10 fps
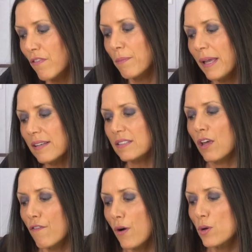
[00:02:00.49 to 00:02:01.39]
of
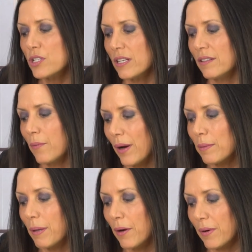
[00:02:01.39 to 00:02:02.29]
mixed frozen
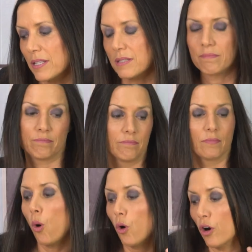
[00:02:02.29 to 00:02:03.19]
red berries
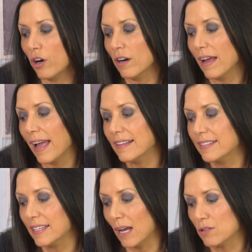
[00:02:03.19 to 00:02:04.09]
or
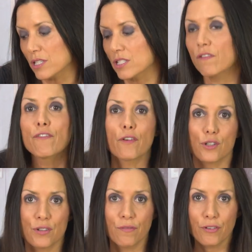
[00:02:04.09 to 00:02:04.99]
18 ounces of
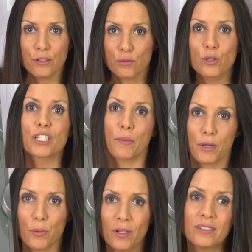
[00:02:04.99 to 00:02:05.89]
frozen fruit,
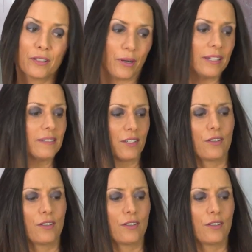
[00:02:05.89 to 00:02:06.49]
whichever you wanted, right?